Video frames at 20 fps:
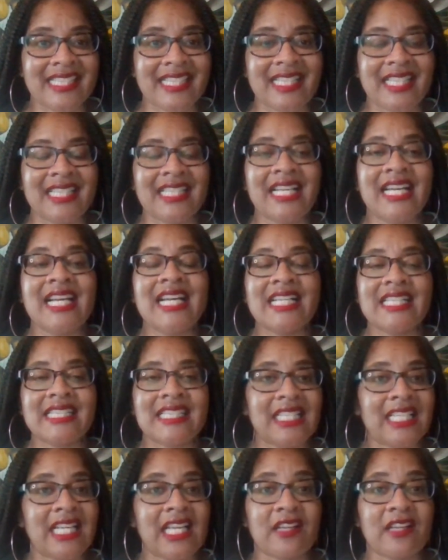She gives
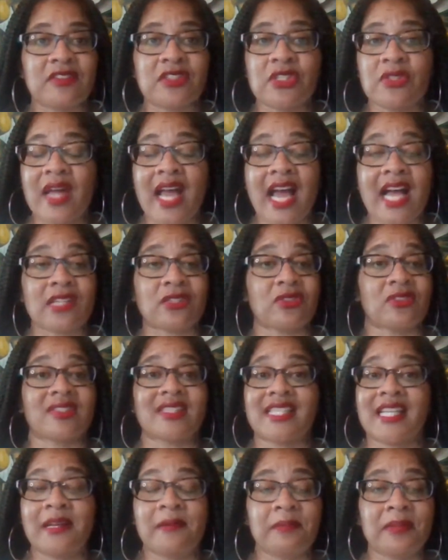you actual
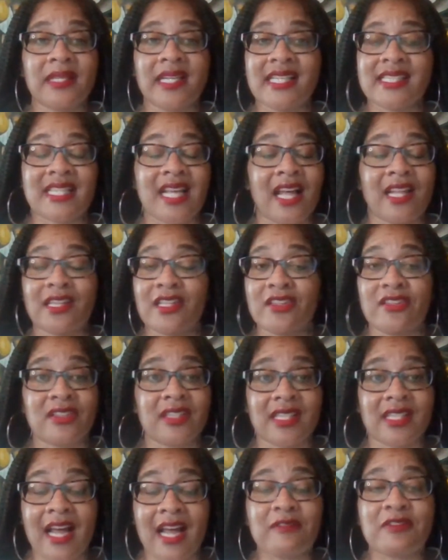templates. I learned a lot from
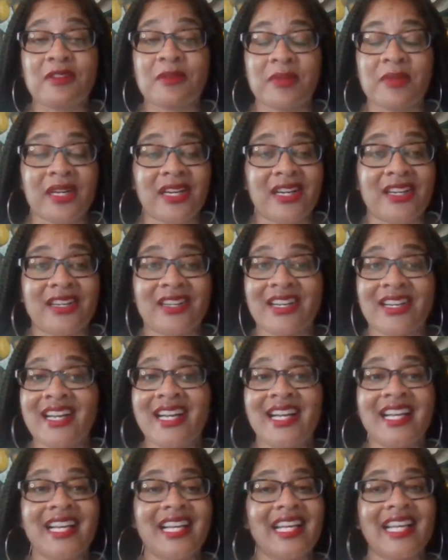her in the
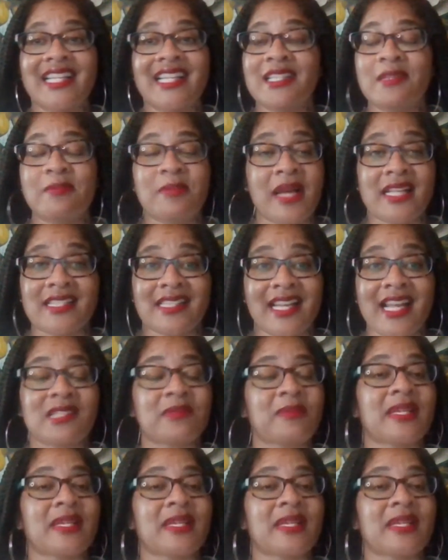masterclass myself.